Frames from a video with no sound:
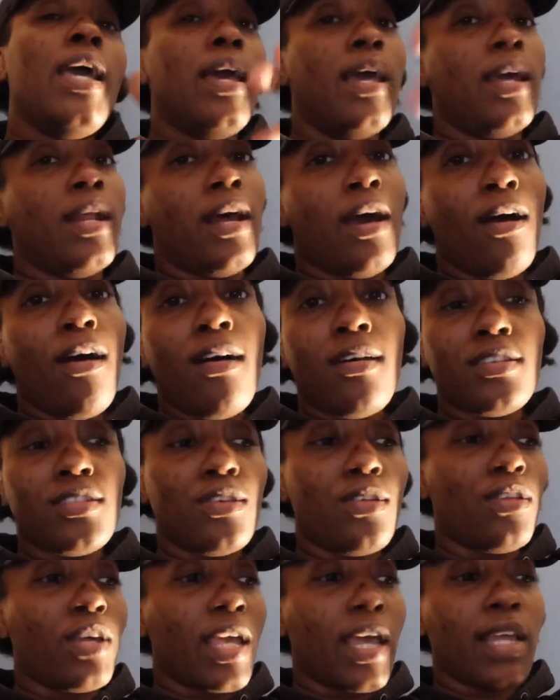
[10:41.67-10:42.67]
And I'll
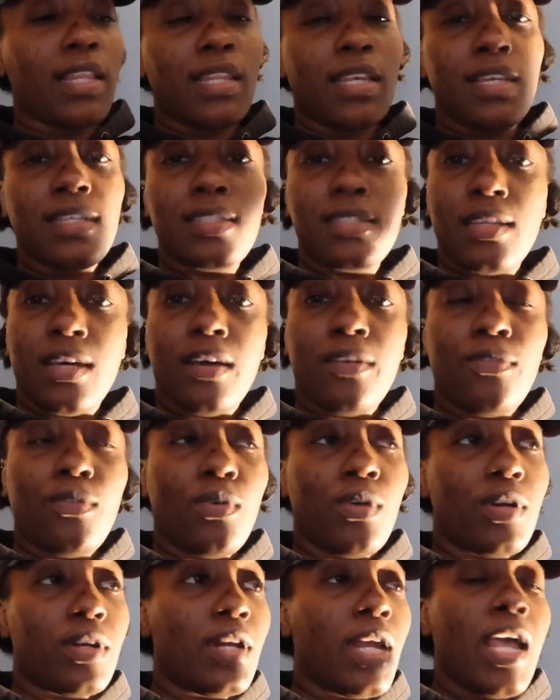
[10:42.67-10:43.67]
also look at their stuff
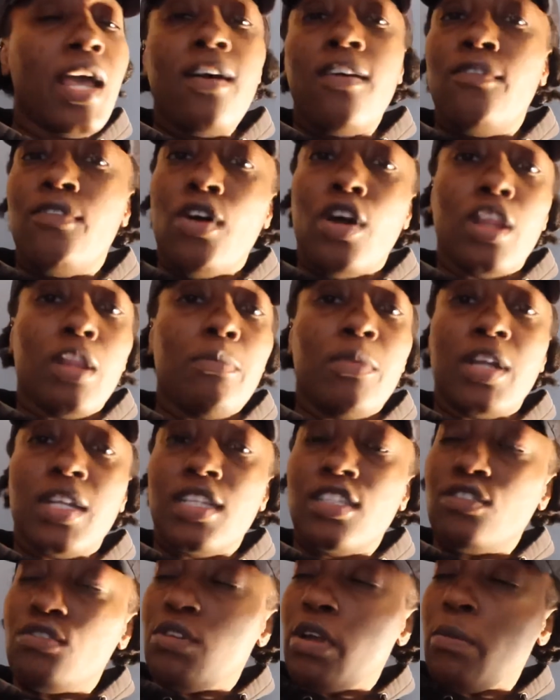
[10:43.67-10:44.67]
or follow them on
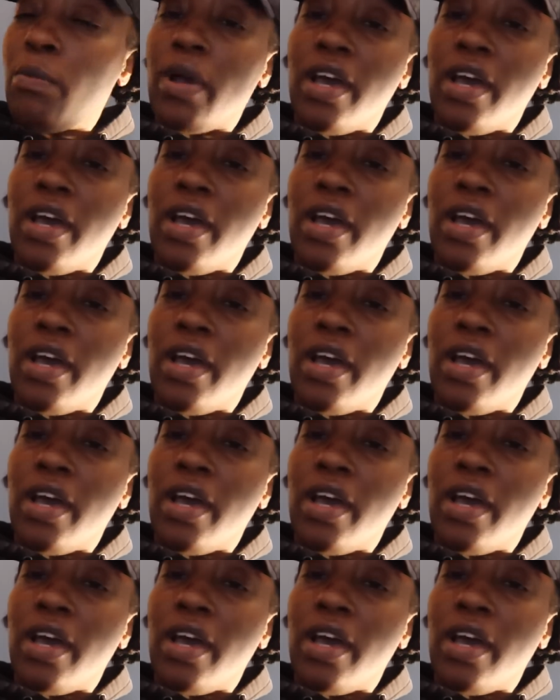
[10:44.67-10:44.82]
Instagram,